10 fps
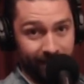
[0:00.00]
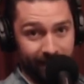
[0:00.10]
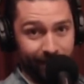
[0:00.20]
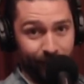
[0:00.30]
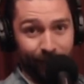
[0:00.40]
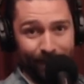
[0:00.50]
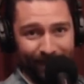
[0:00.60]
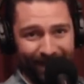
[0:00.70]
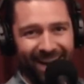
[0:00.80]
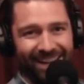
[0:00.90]
Yeah, let's the, go ski,
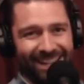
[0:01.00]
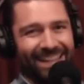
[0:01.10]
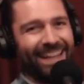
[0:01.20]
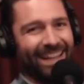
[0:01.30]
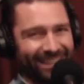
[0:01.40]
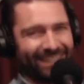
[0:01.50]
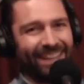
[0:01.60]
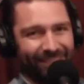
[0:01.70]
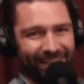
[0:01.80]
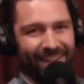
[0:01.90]
film cars. the ski videos ski
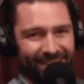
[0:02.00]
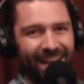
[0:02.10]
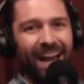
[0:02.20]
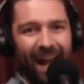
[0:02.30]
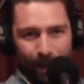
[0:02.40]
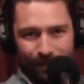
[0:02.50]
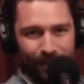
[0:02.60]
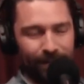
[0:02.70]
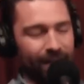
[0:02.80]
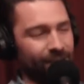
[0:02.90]
became videos. car videos.
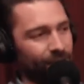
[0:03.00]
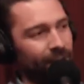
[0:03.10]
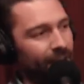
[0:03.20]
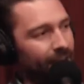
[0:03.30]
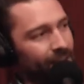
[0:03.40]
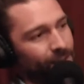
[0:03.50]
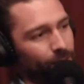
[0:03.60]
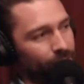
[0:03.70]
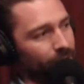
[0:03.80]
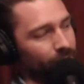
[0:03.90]
Absolutely. Yeah, yeah. So then I
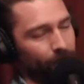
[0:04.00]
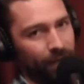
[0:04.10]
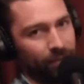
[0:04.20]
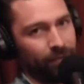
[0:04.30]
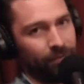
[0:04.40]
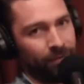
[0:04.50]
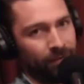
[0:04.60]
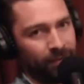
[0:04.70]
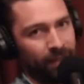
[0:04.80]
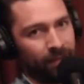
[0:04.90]
sort of took the passion of the,
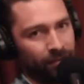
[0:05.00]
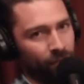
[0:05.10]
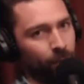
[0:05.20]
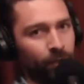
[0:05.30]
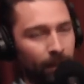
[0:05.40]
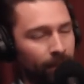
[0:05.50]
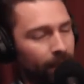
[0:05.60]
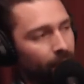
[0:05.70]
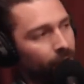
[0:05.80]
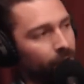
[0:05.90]
the skiing and snowboarding,
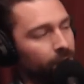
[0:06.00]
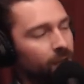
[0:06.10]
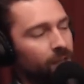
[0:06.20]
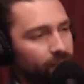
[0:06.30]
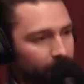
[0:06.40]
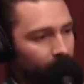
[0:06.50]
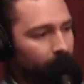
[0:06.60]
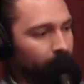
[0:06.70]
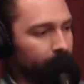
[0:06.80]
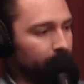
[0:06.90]
applied it on to
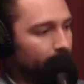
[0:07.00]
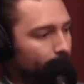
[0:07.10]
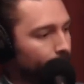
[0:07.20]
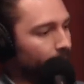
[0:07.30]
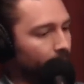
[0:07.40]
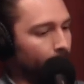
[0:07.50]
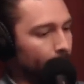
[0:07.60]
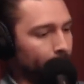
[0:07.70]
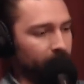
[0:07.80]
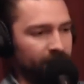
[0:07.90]
cars.
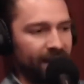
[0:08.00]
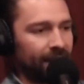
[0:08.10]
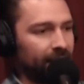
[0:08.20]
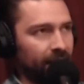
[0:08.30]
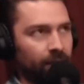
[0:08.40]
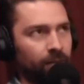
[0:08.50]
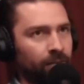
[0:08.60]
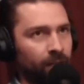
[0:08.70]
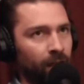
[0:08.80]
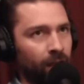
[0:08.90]
Um, sadly,
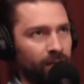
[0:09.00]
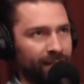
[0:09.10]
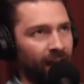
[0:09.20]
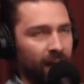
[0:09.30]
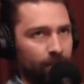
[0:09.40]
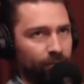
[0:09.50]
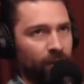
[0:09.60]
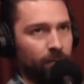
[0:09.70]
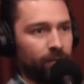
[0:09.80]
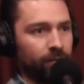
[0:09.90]
the time
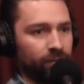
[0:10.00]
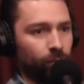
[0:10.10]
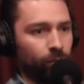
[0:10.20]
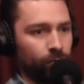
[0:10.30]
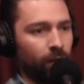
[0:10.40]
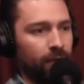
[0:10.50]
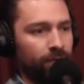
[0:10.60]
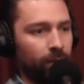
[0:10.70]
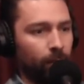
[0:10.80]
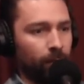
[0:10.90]
frame of us all
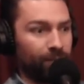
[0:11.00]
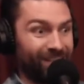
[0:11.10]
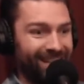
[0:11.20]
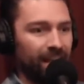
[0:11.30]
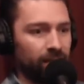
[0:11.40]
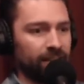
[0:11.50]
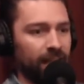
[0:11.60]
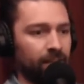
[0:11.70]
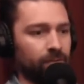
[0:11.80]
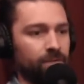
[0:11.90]
driving when we were still
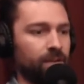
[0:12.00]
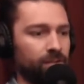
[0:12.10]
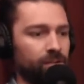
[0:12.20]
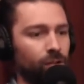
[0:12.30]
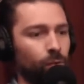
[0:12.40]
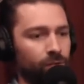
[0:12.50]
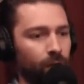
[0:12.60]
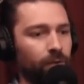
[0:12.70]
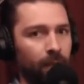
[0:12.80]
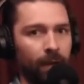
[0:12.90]
together as friends at school was
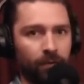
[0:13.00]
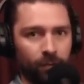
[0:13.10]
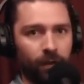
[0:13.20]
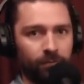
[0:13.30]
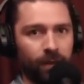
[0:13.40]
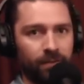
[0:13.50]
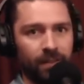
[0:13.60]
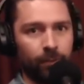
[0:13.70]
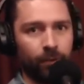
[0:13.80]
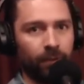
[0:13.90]
only about twelve months,
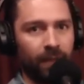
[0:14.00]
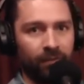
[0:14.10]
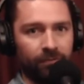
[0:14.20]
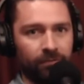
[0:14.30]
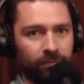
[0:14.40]
and then we all left